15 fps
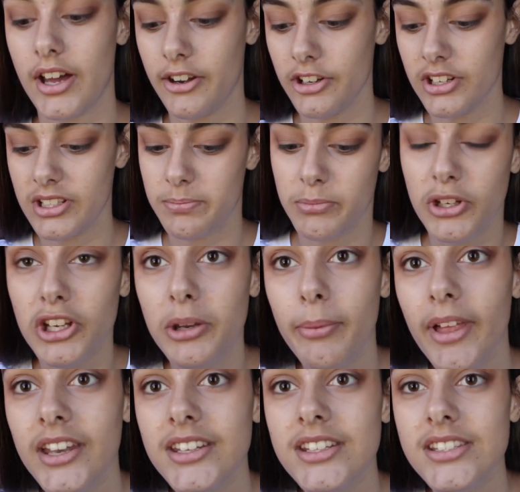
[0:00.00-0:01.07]
I don't use beauty
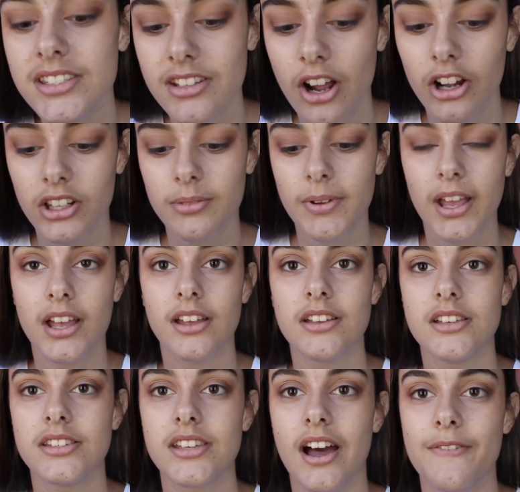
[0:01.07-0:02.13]
blenders only because